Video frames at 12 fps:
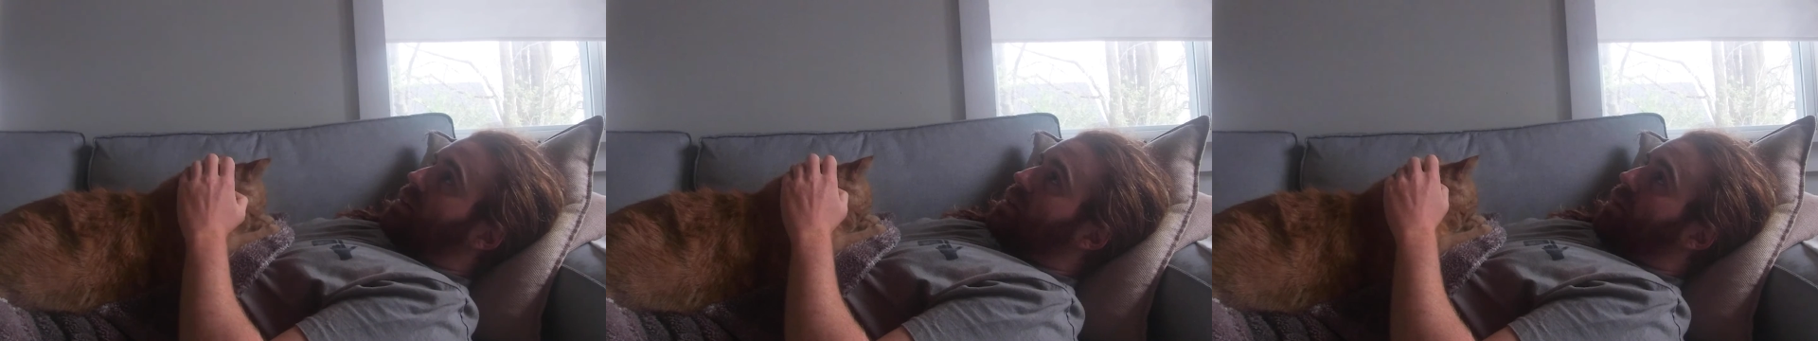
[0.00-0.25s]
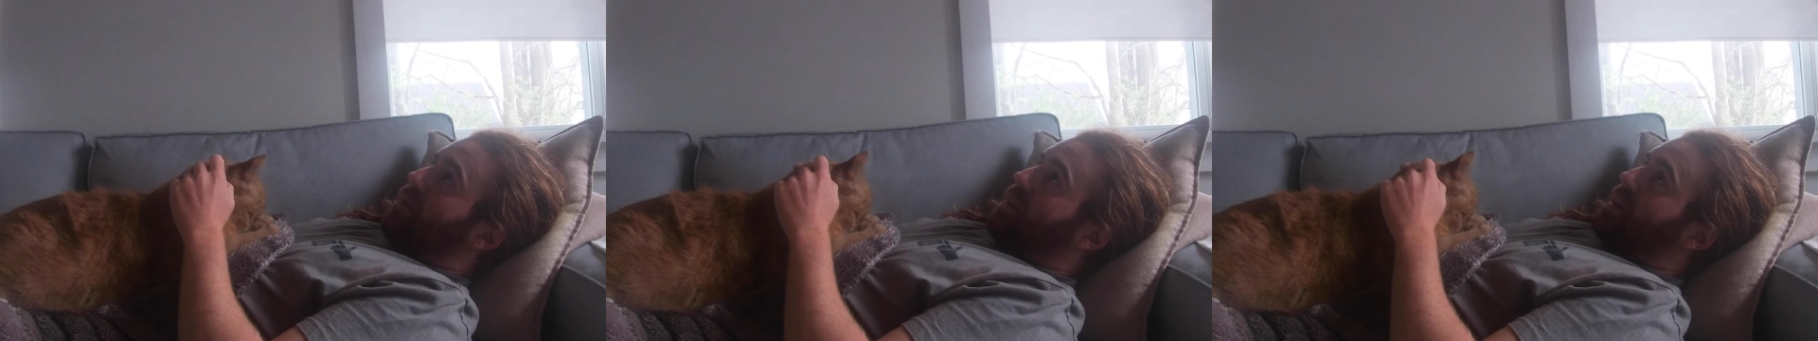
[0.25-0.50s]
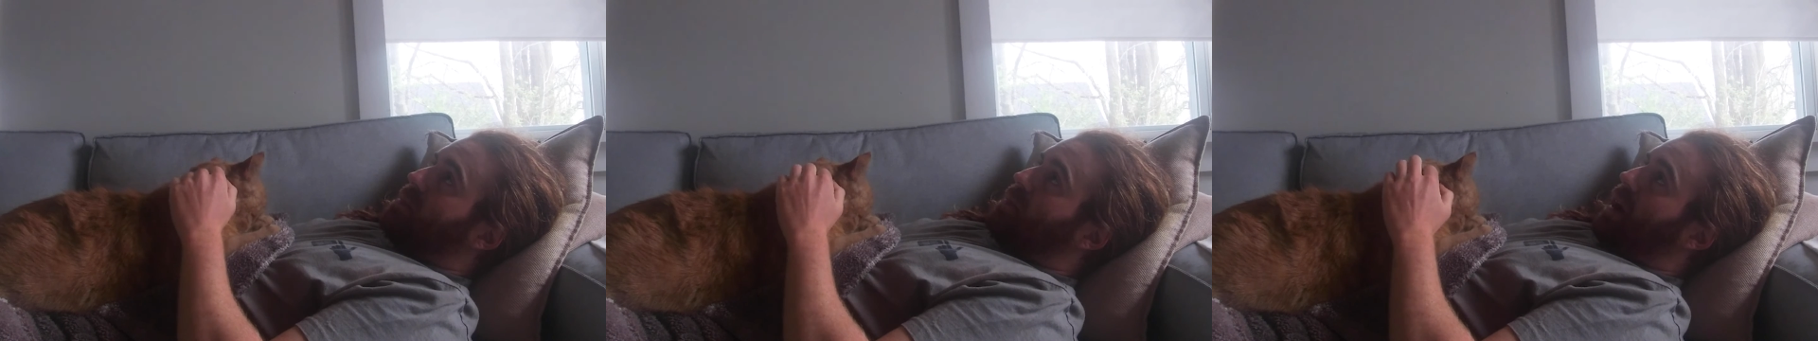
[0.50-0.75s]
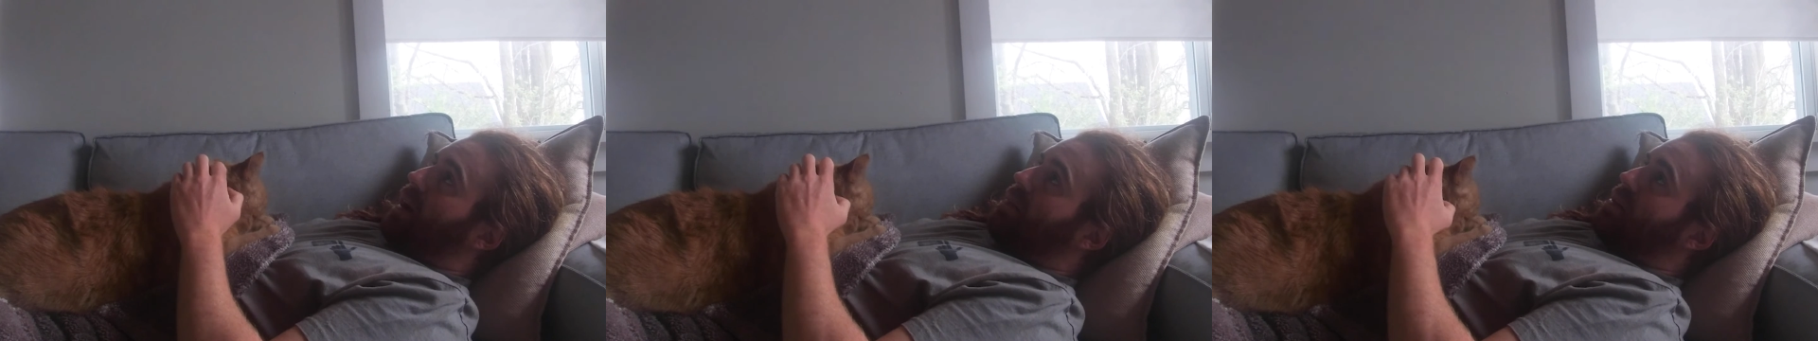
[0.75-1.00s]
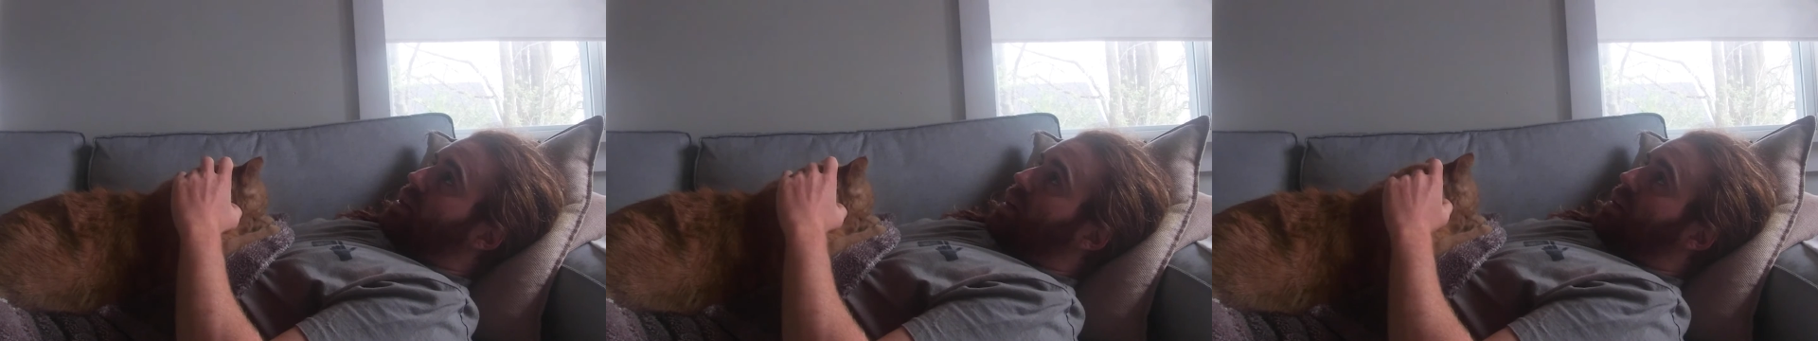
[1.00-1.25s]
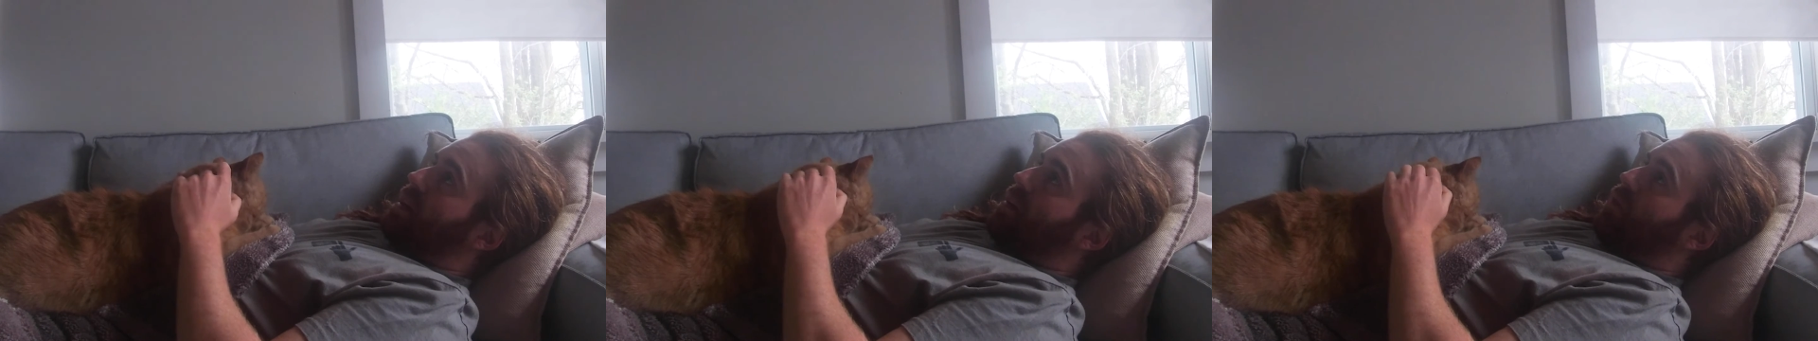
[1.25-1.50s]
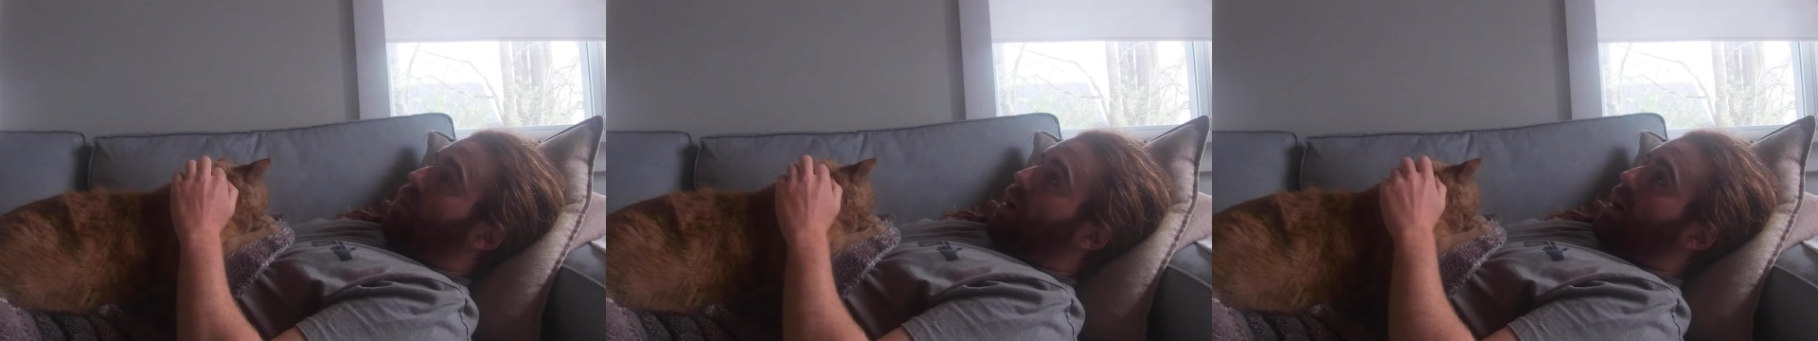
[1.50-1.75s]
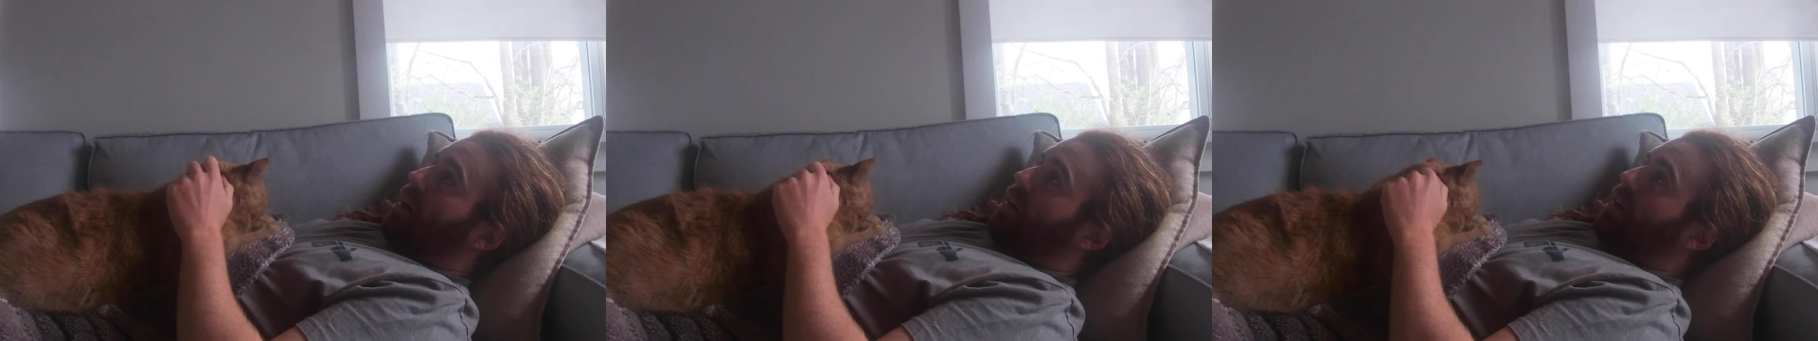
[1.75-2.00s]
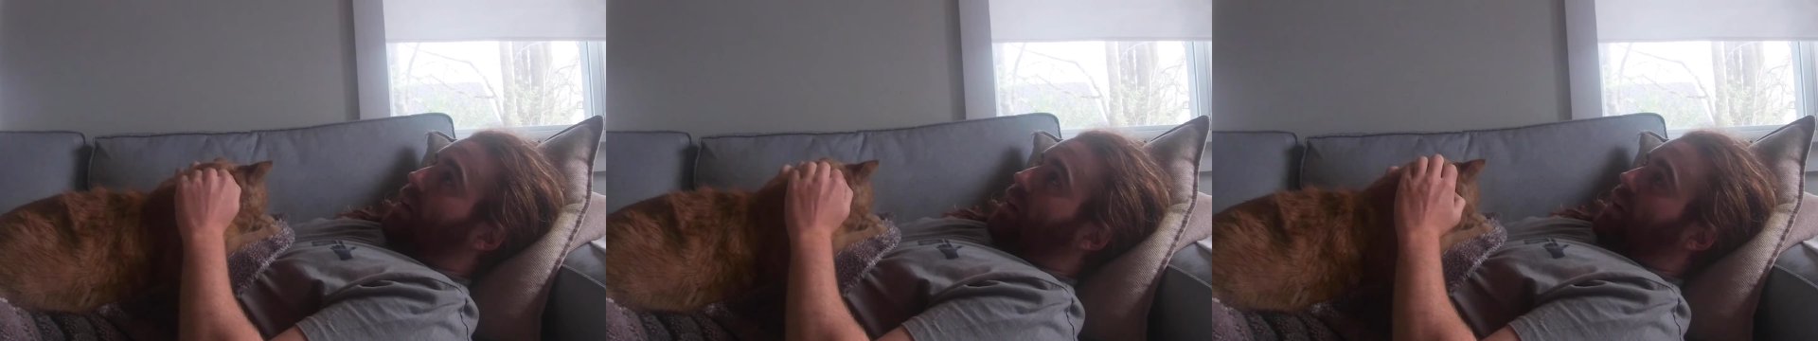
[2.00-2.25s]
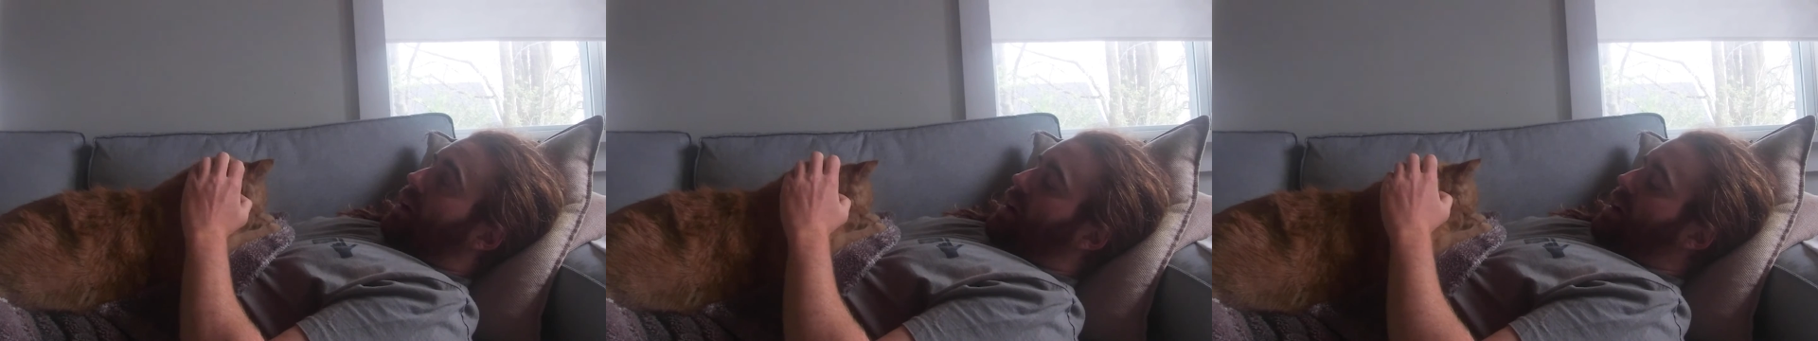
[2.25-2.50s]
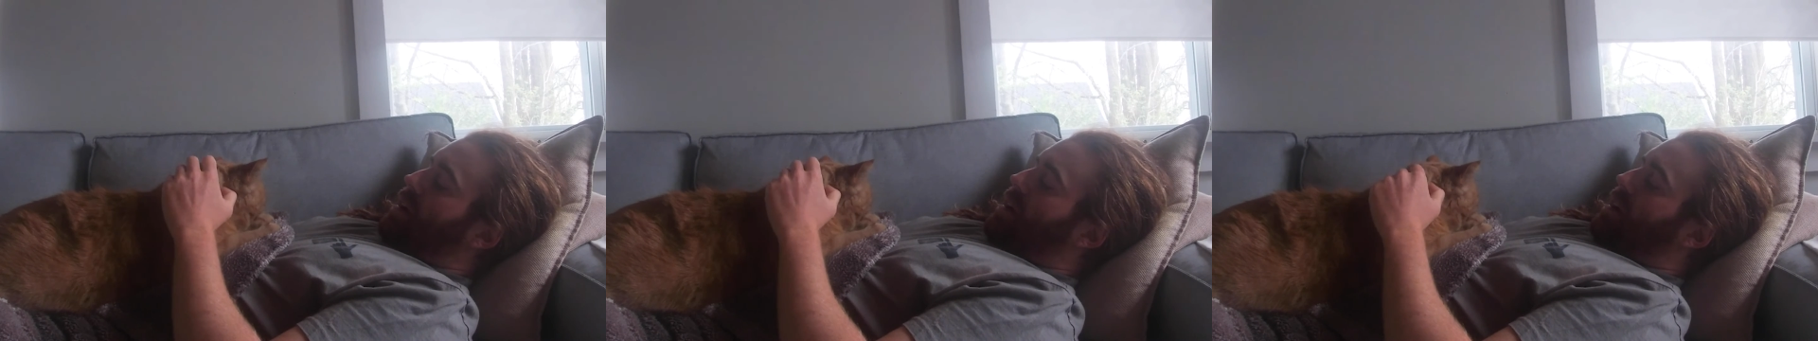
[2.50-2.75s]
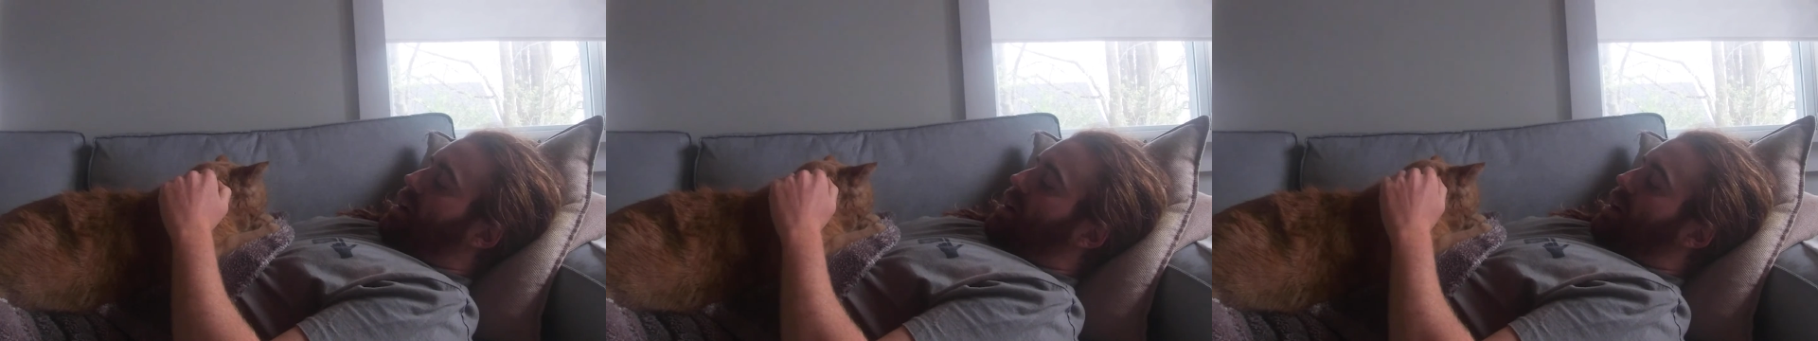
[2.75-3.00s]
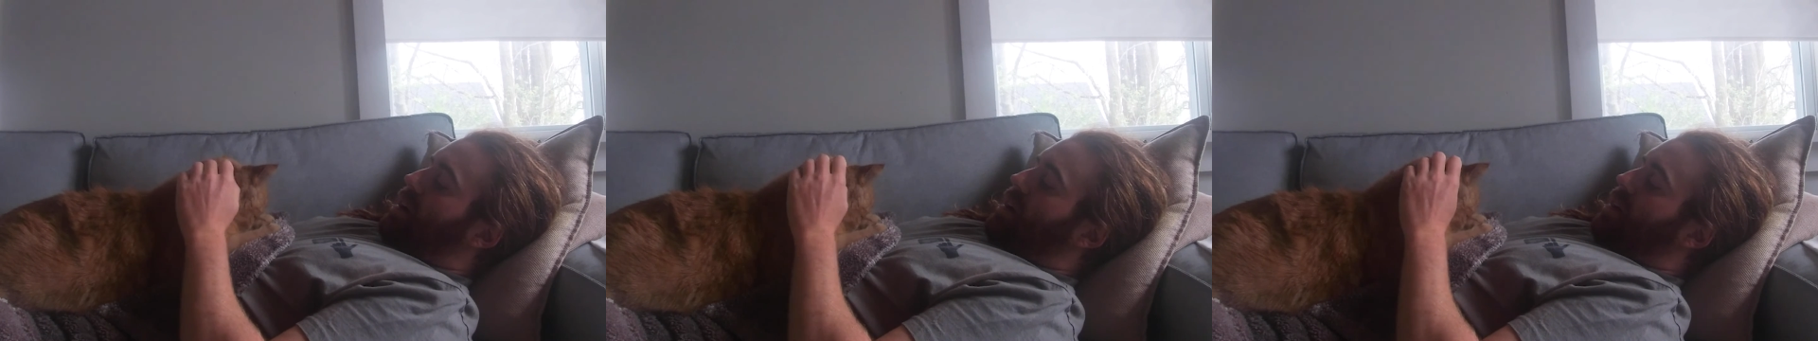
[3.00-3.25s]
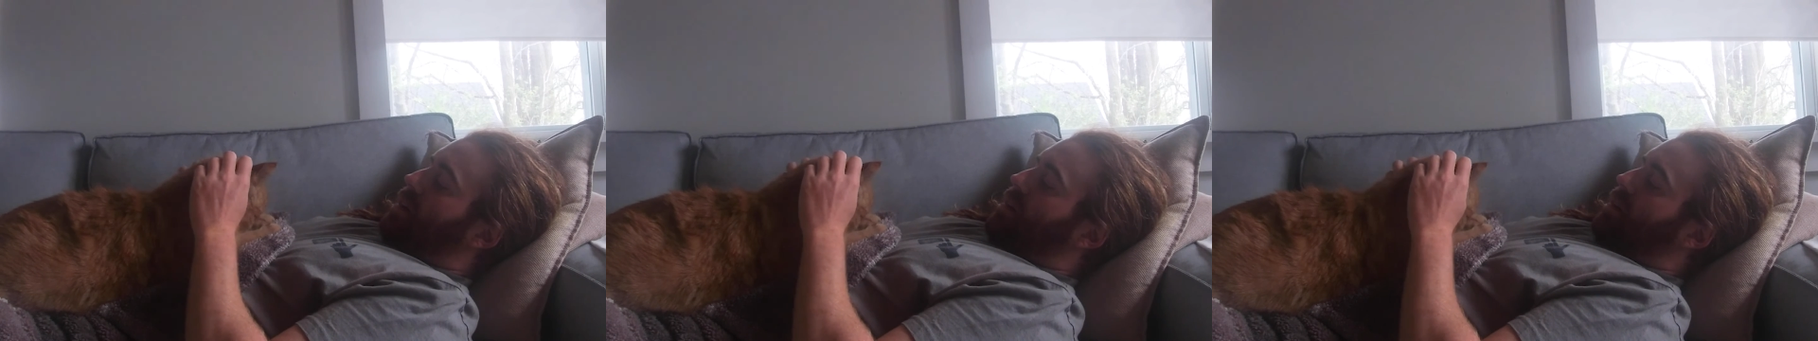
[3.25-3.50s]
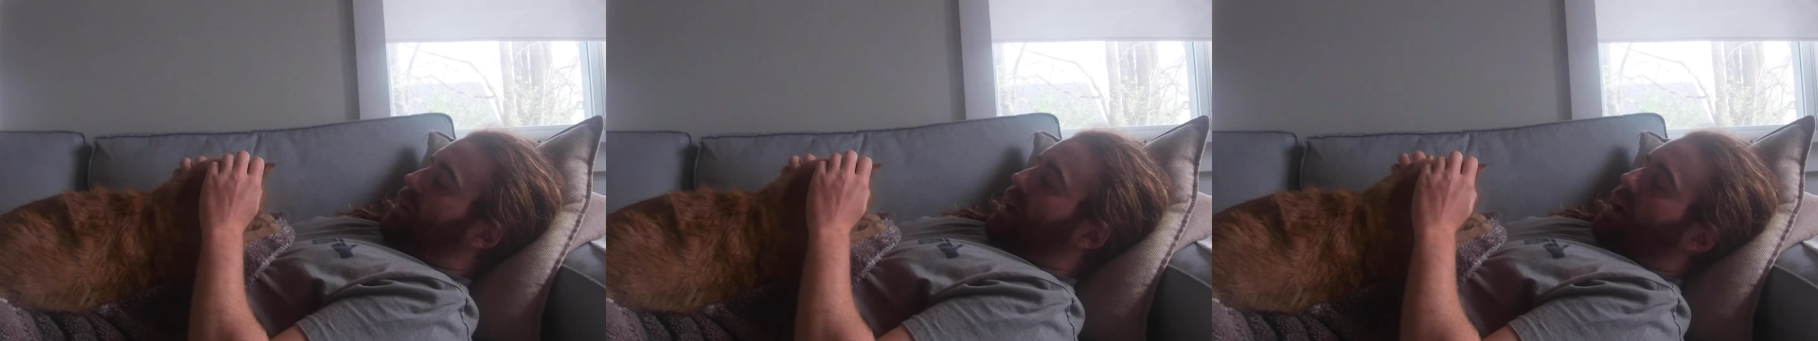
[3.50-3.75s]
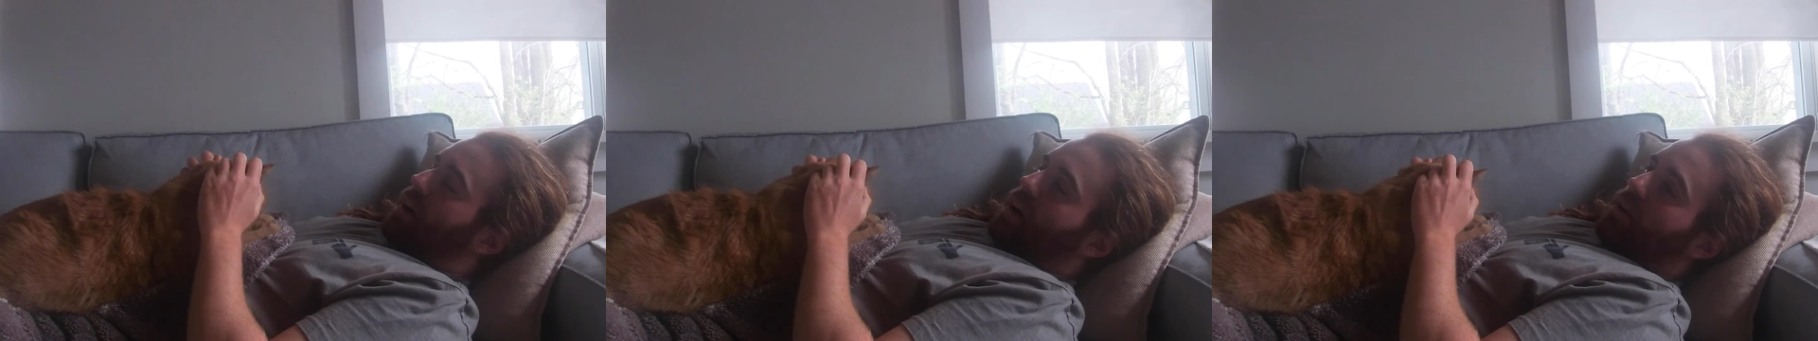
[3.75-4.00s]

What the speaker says: [unreadable: no face in view]